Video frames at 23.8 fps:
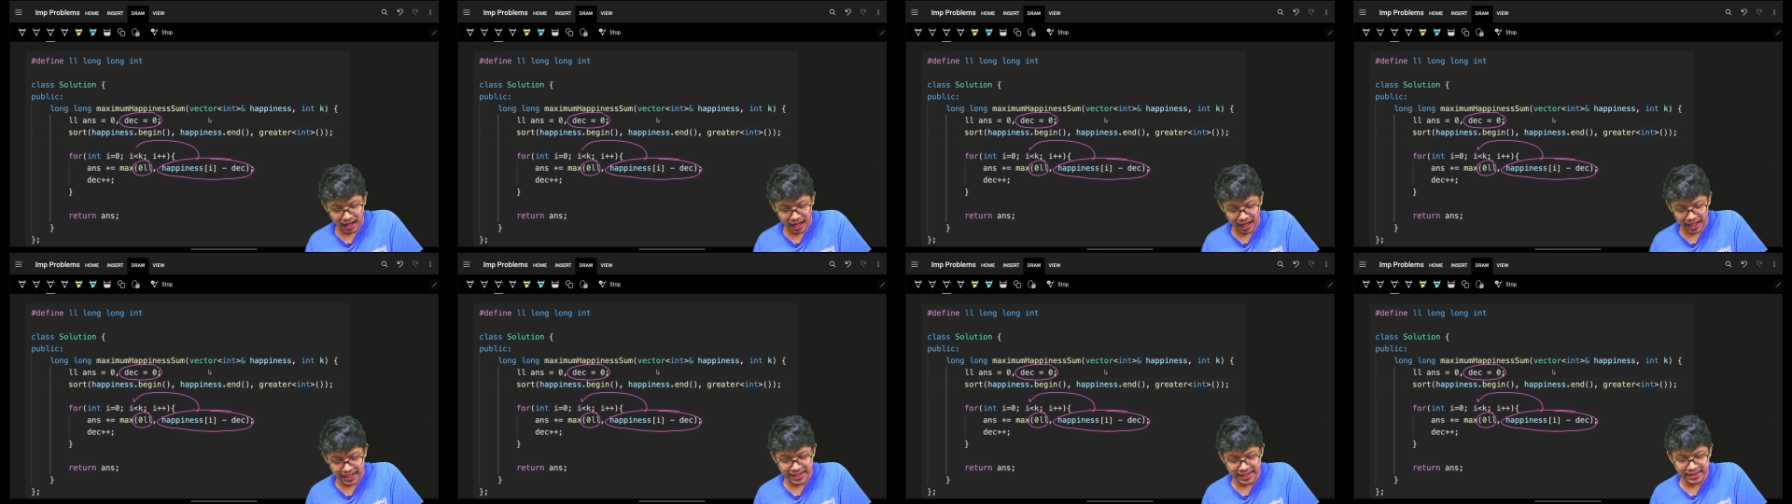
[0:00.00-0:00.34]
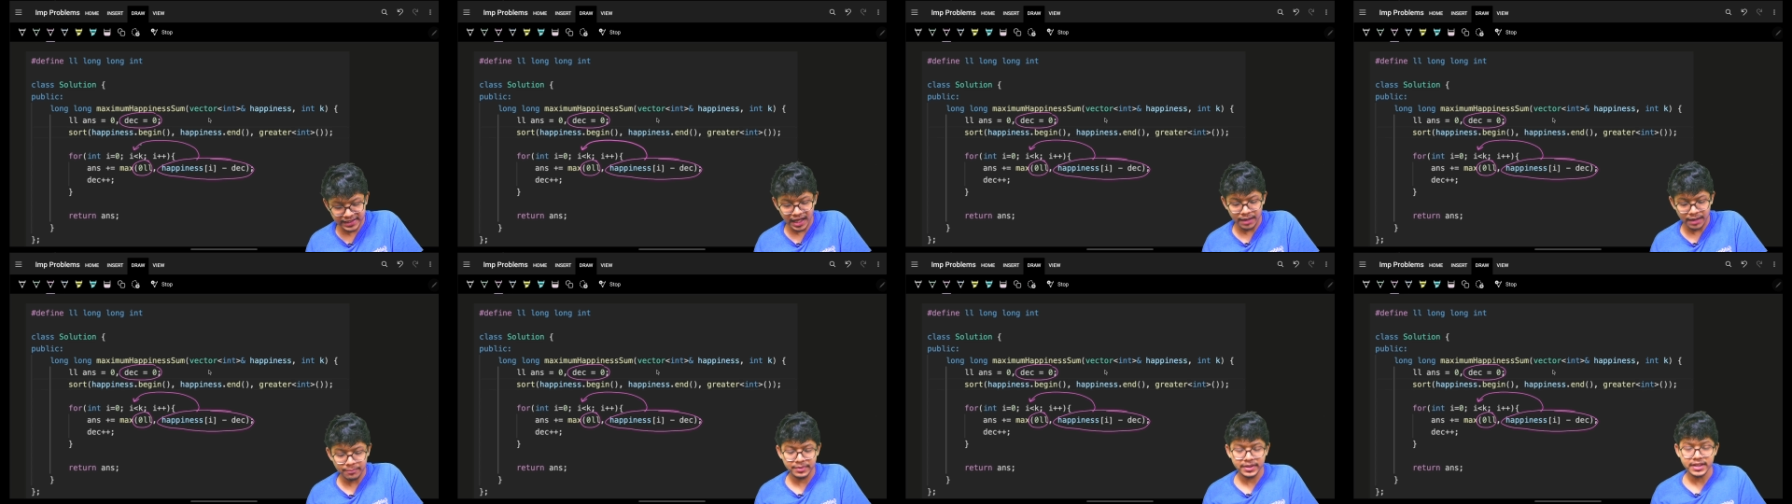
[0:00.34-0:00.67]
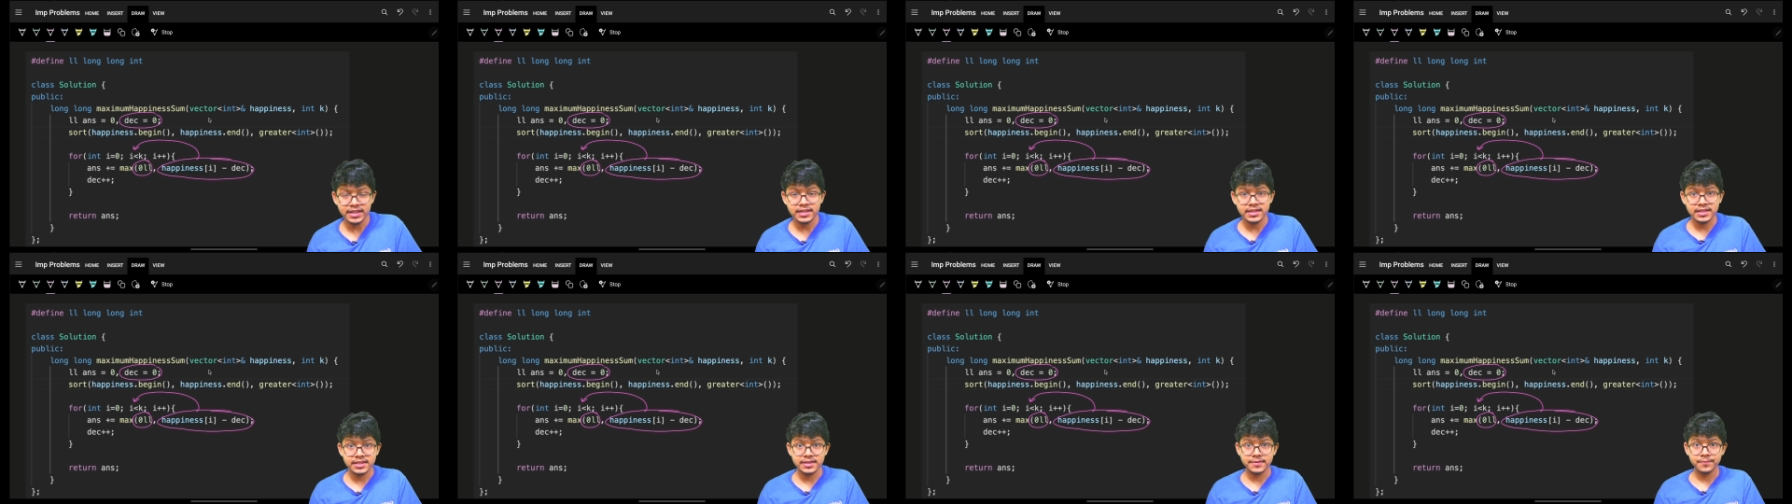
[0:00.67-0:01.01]
ith
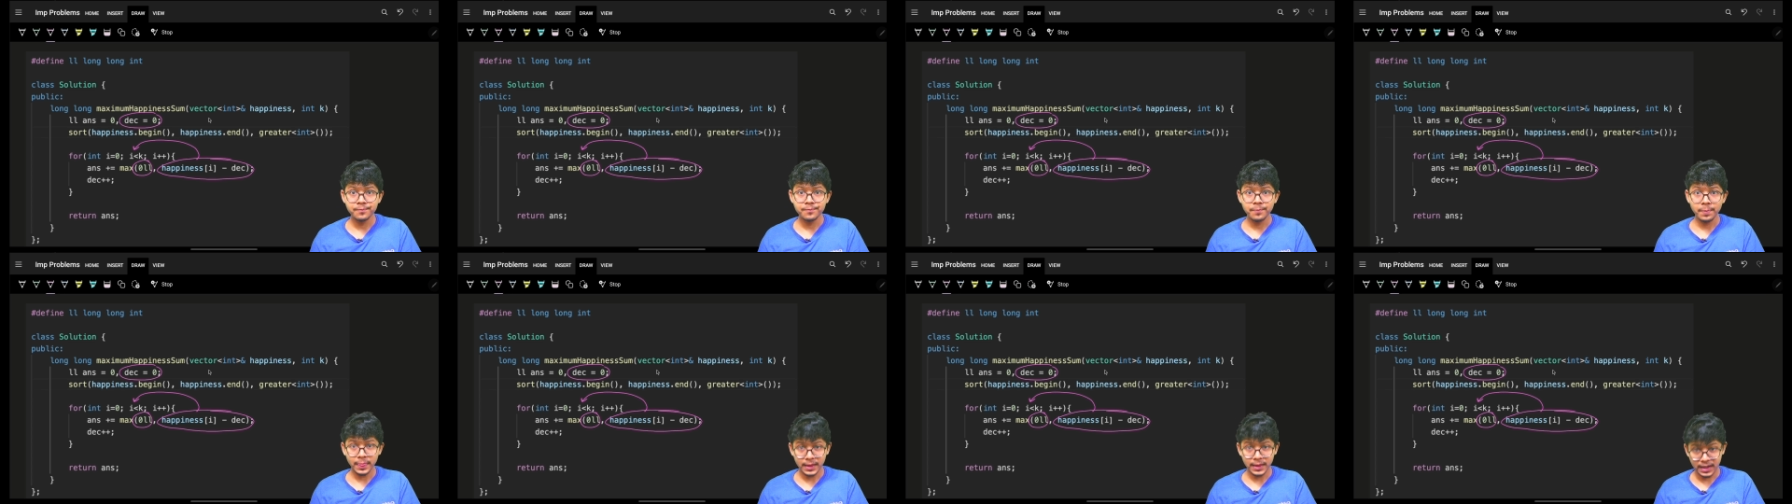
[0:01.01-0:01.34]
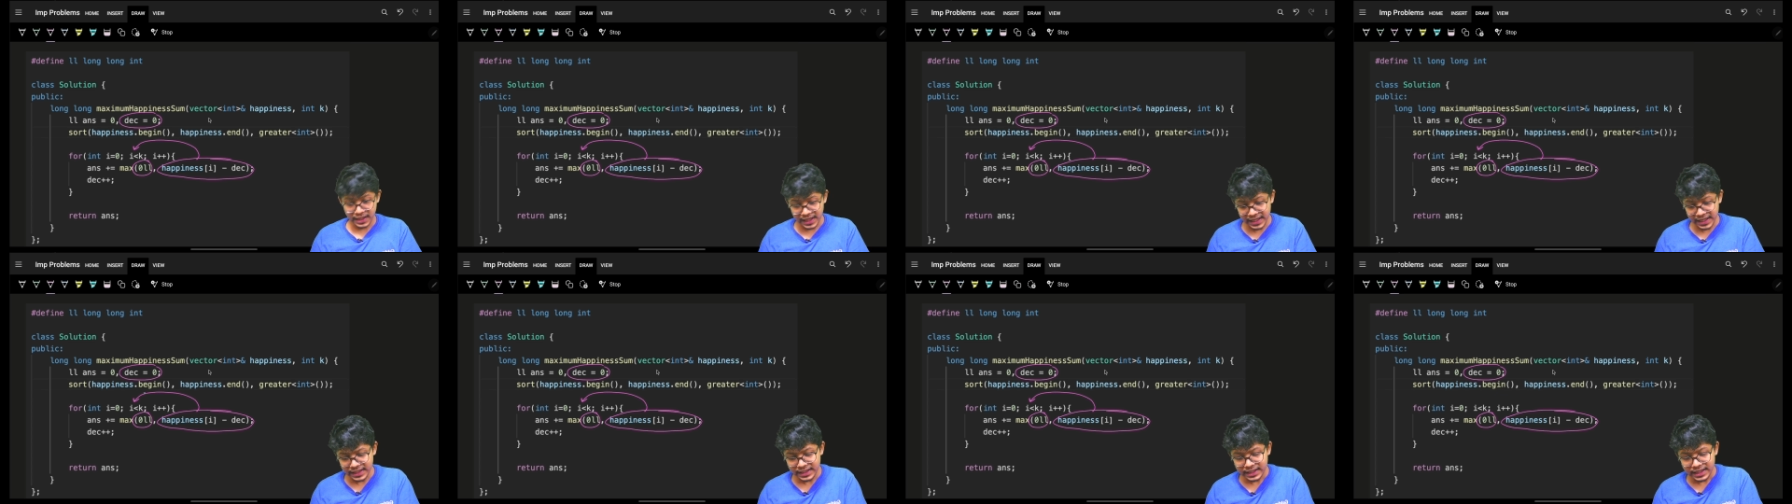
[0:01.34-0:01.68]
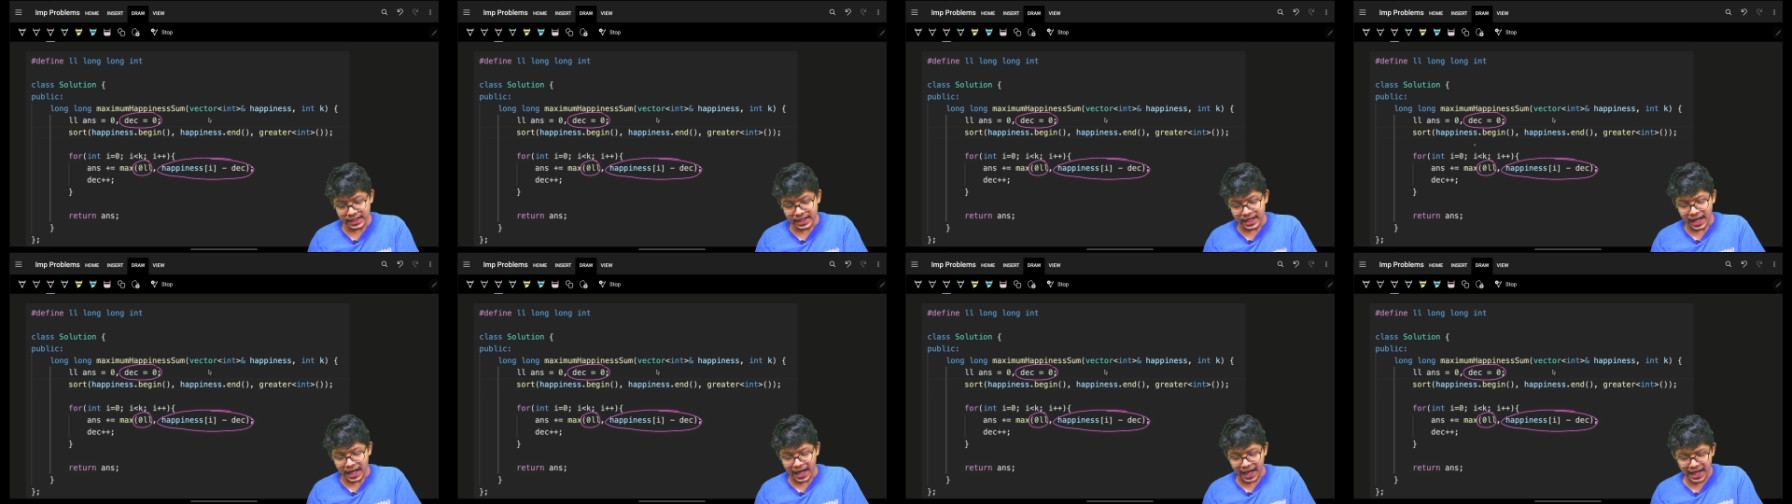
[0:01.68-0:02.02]
happiness, right,
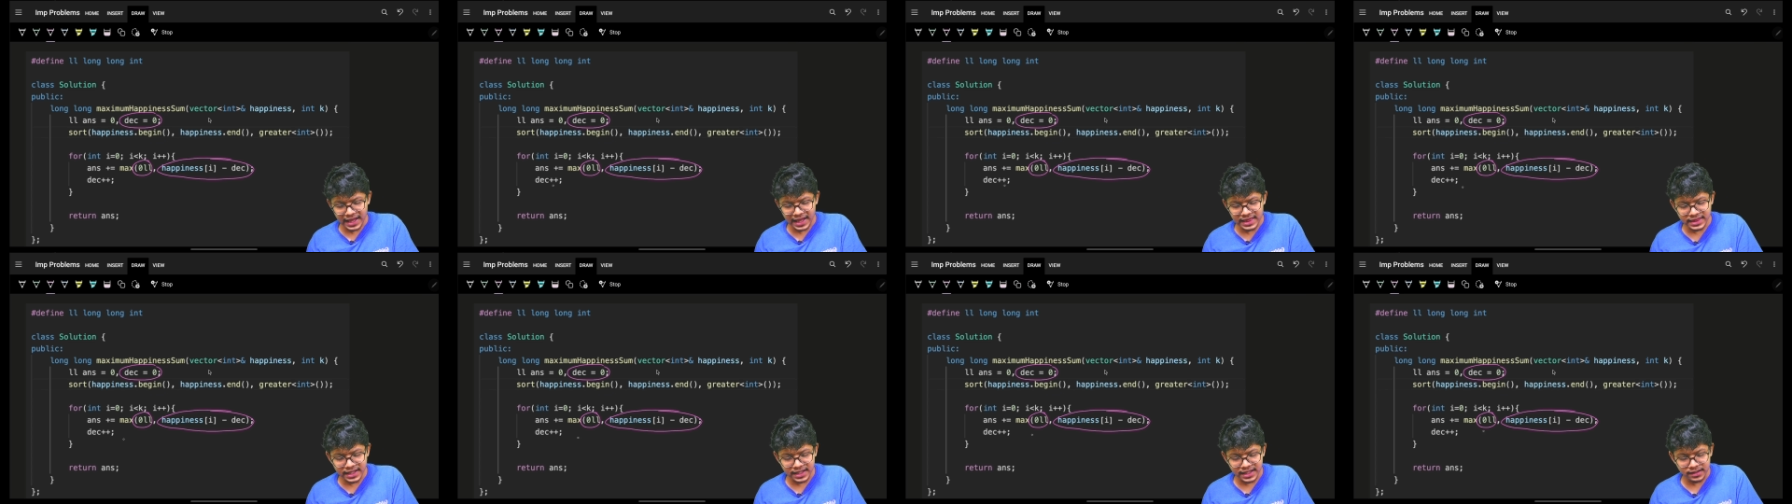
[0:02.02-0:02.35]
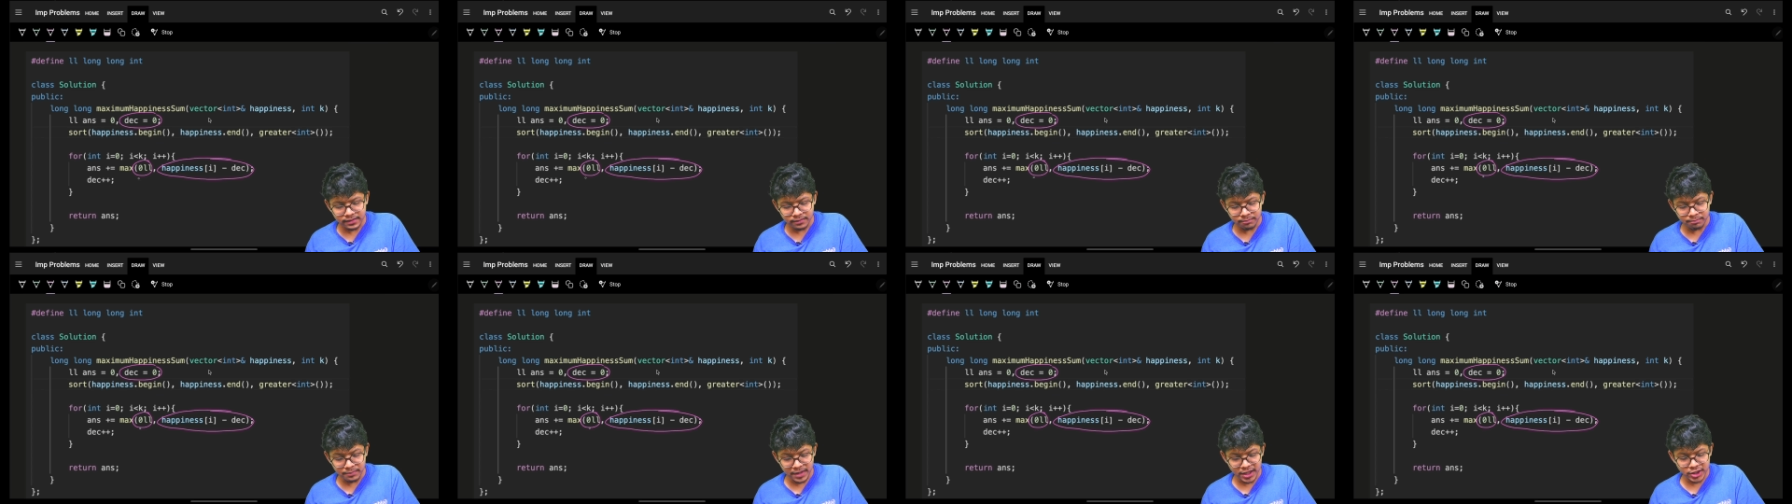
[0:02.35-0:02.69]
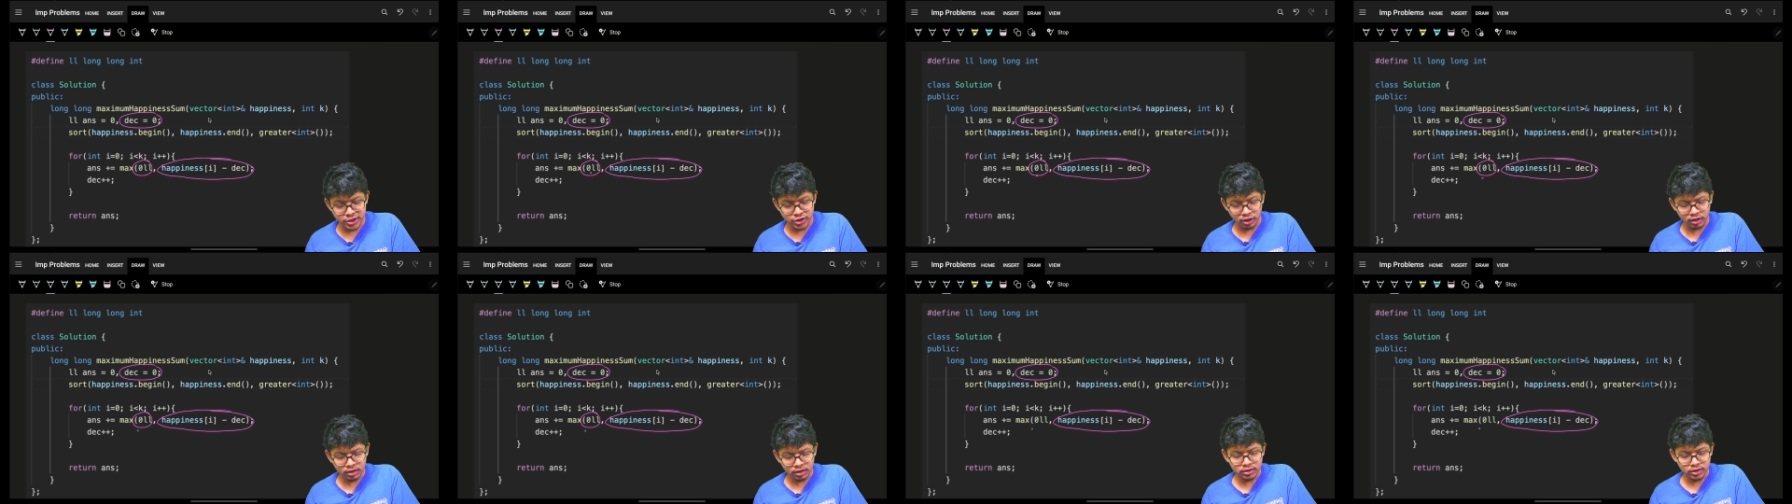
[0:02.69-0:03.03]
and then make
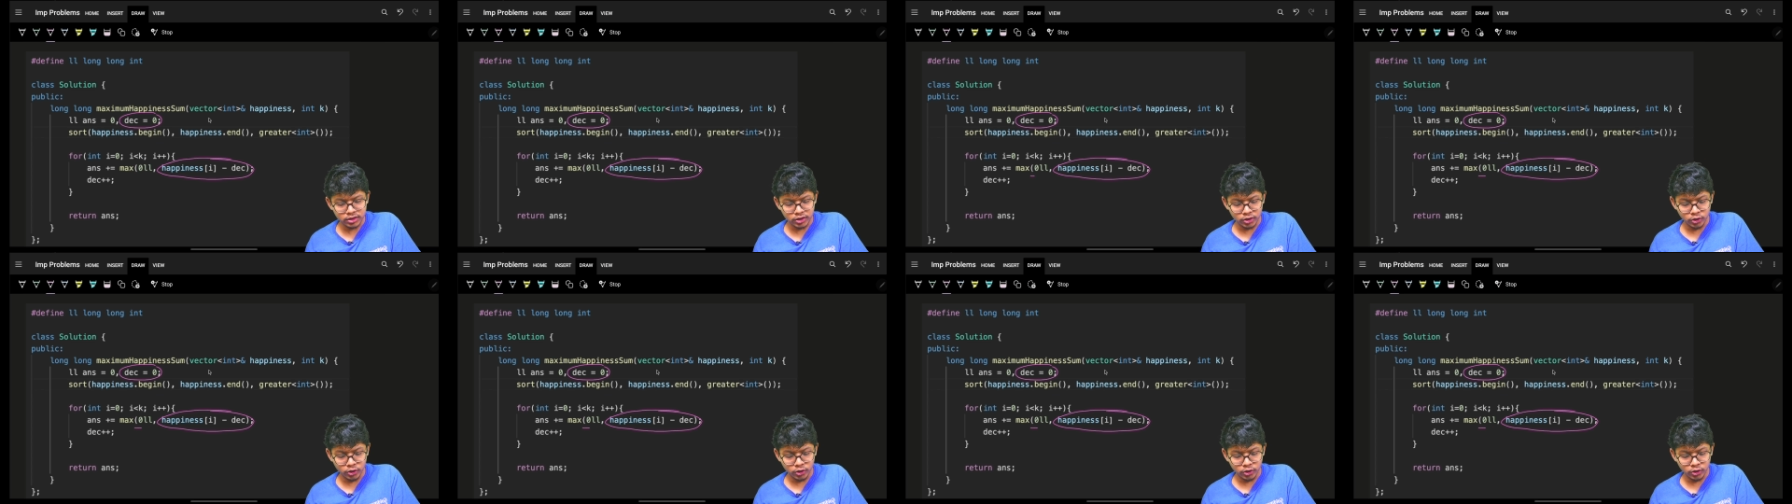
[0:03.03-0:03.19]
sure